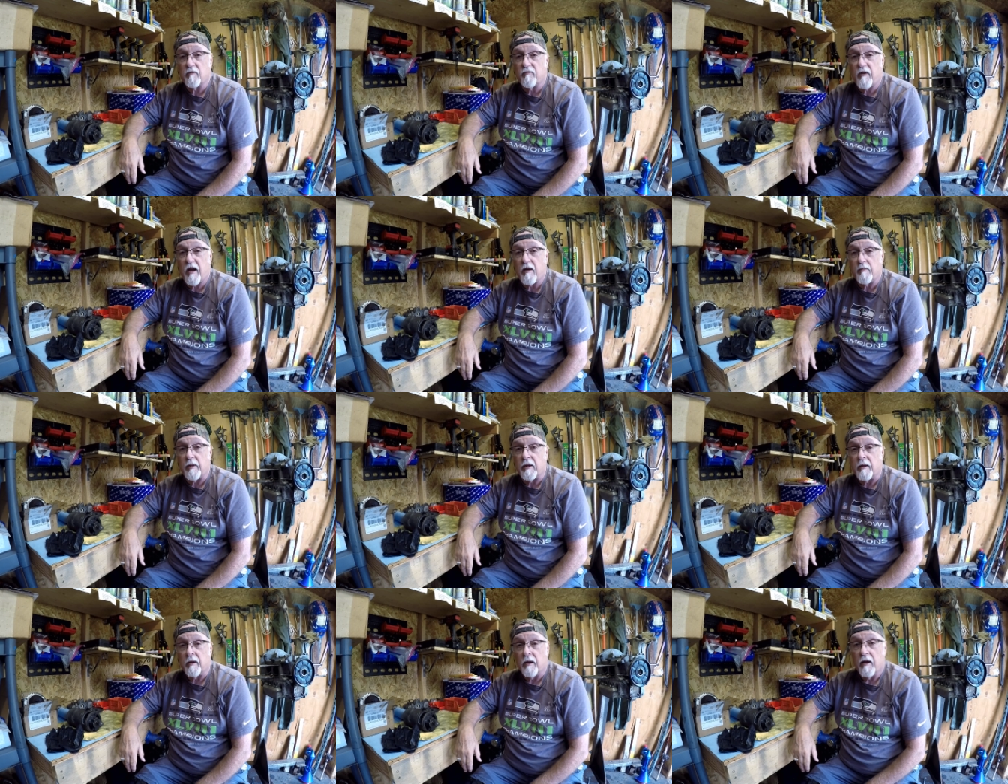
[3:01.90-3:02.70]
and
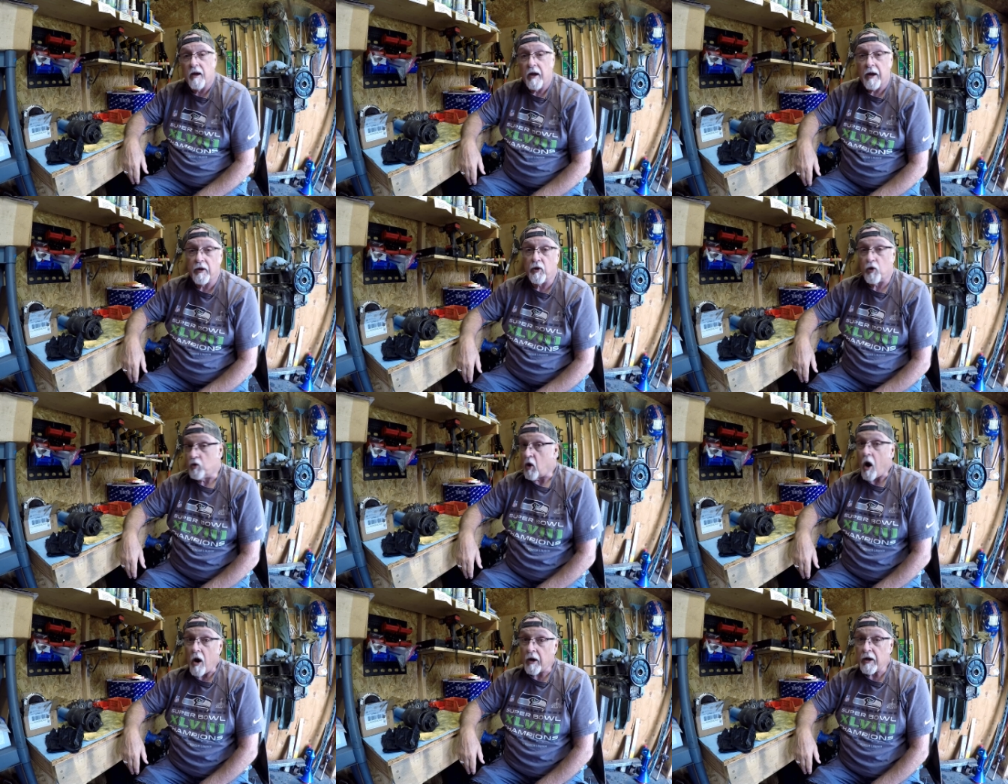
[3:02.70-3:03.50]
family, and your
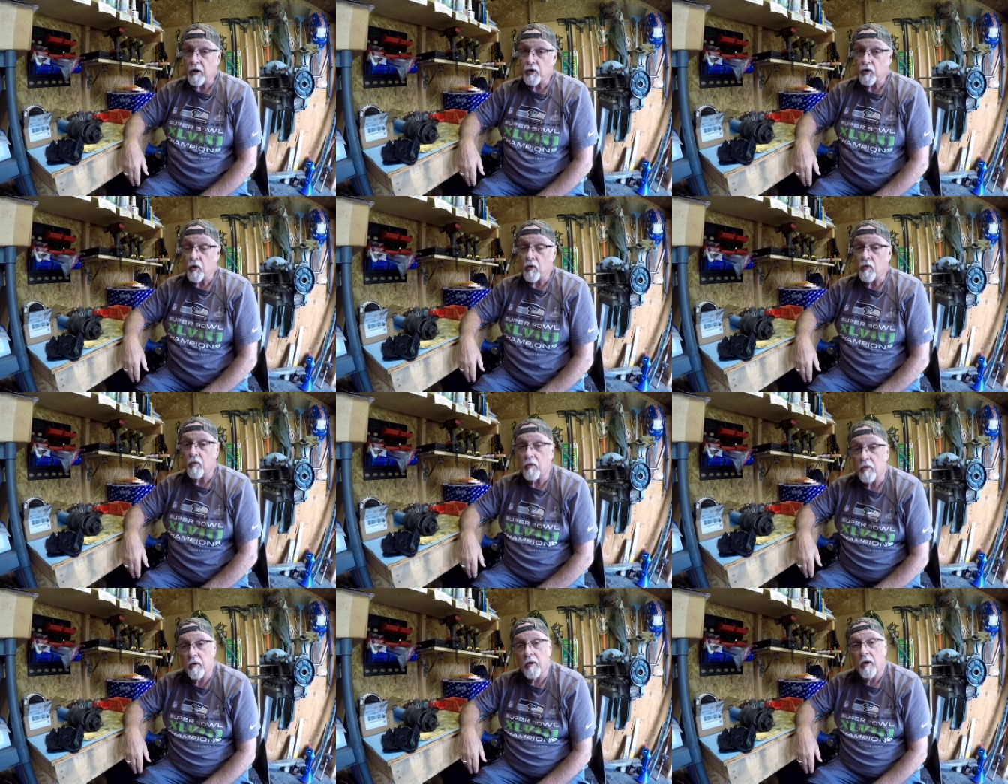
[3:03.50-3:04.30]
doggies
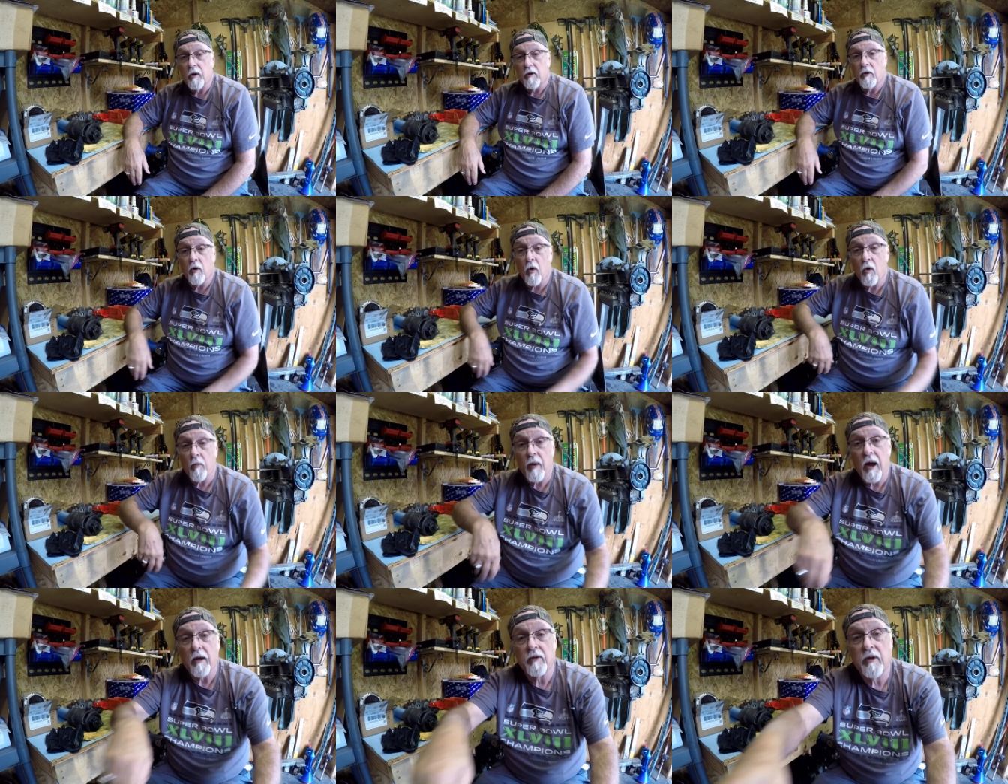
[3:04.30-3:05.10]
too, know
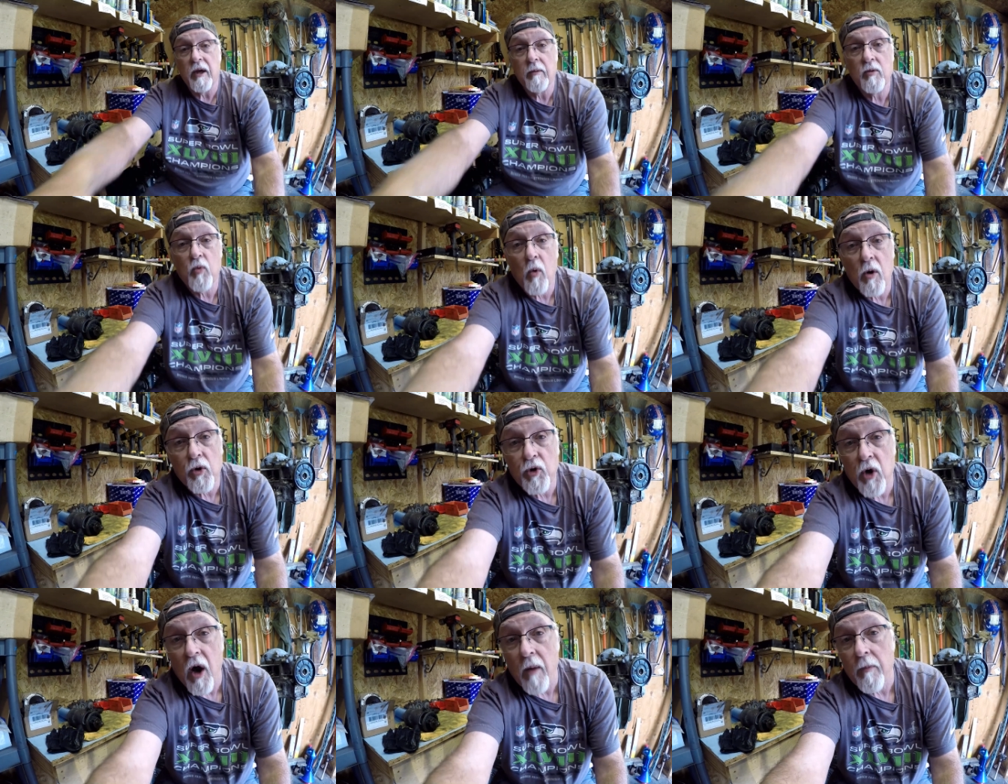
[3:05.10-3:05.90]
about Tim's
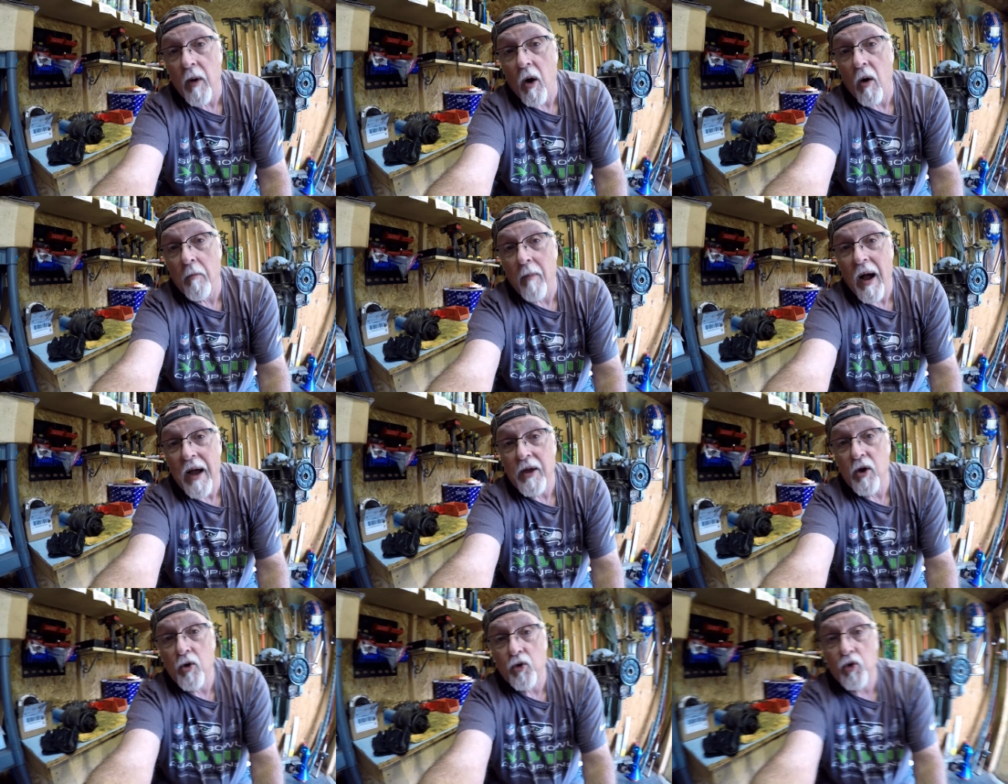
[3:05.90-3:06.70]
Workshop on my
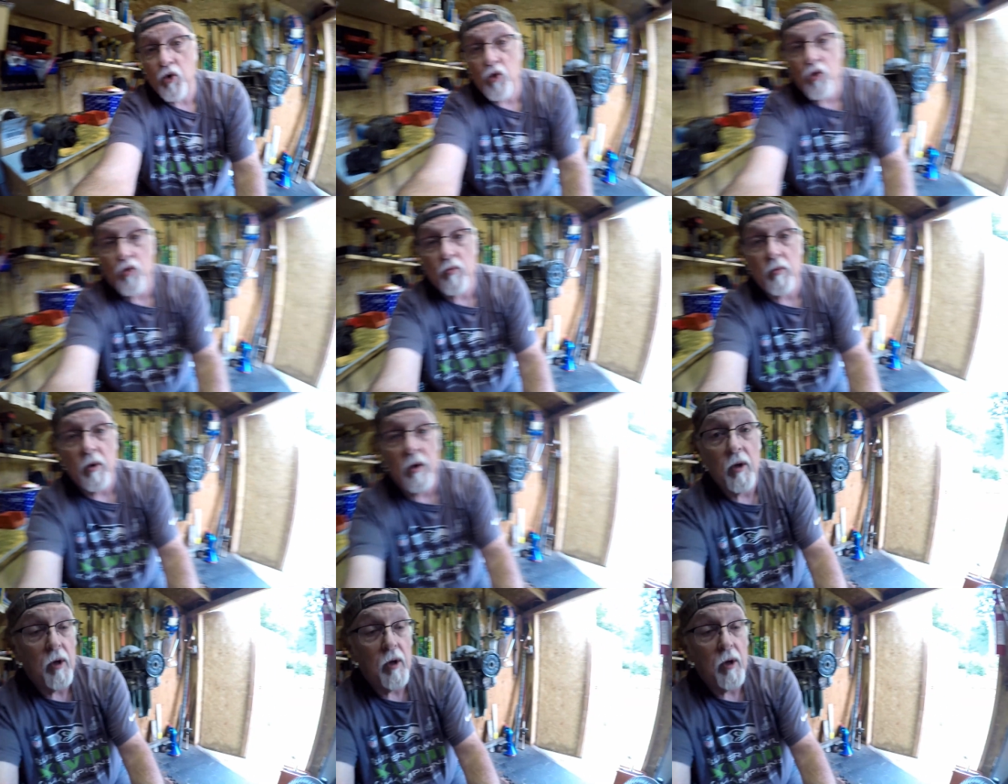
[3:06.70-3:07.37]
YouTube.